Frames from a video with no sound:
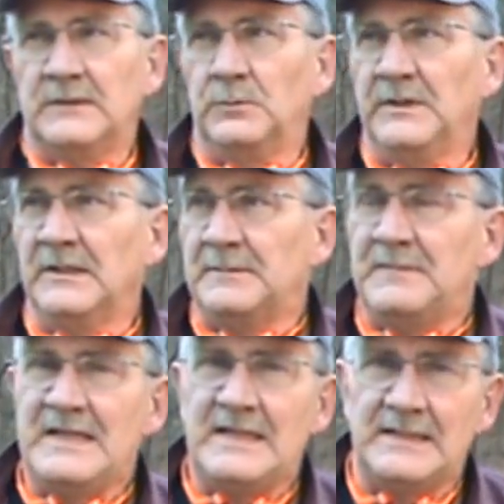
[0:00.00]
really
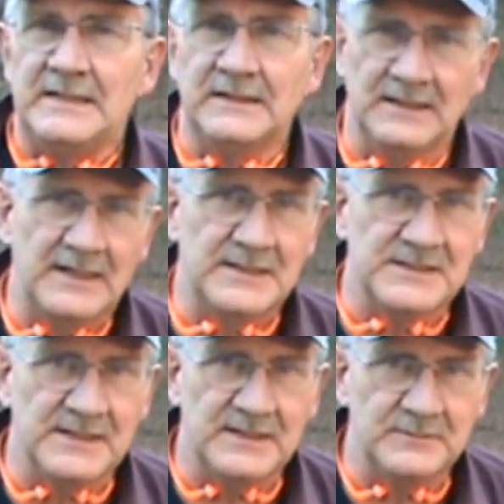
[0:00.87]
mean a lot of
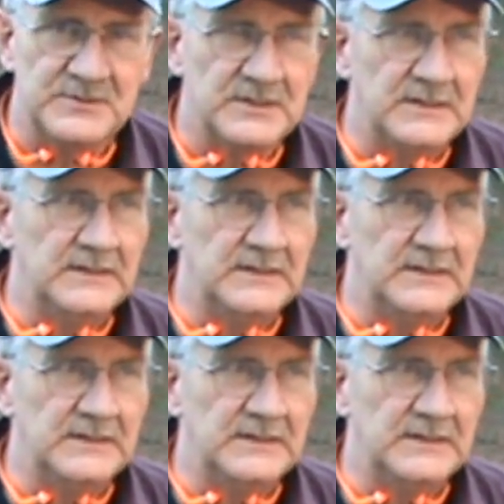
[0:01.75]
times